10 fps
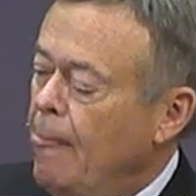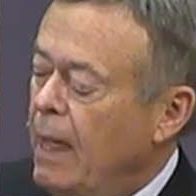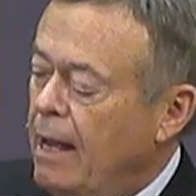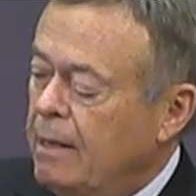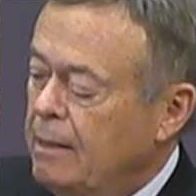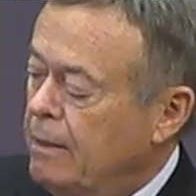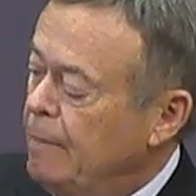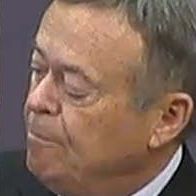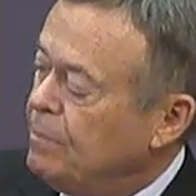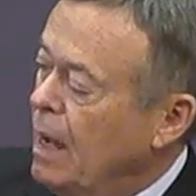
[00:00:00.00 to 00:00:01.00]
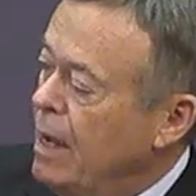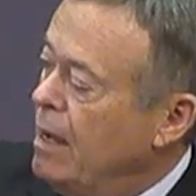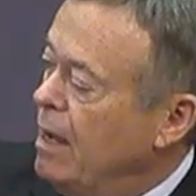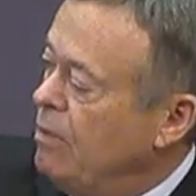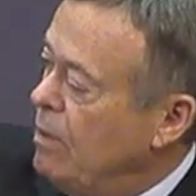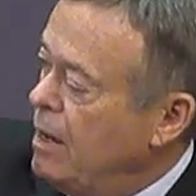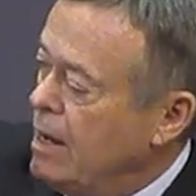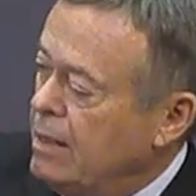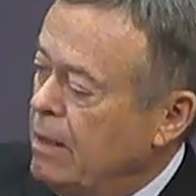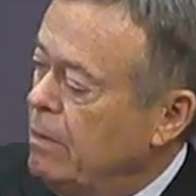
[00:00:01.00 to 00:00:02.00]
And um, I, I thought
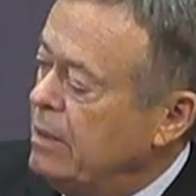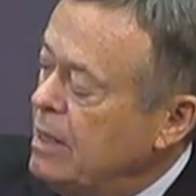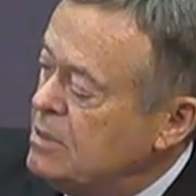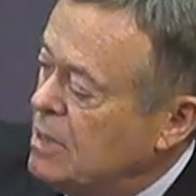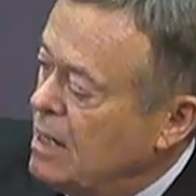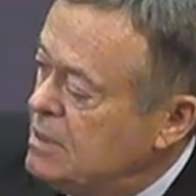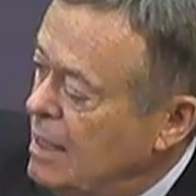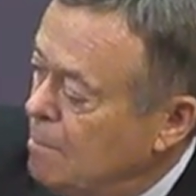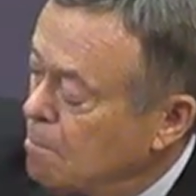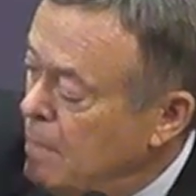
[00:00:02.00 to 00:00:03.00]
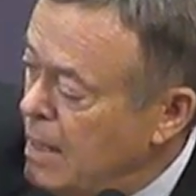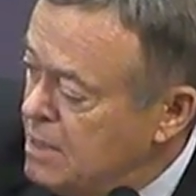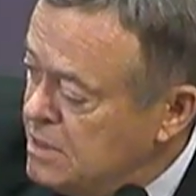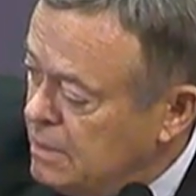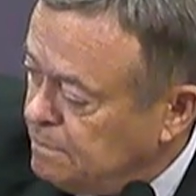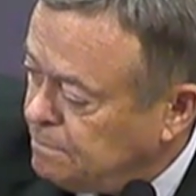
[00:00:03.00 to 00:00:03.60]
I'd get her attention. I said, Miss,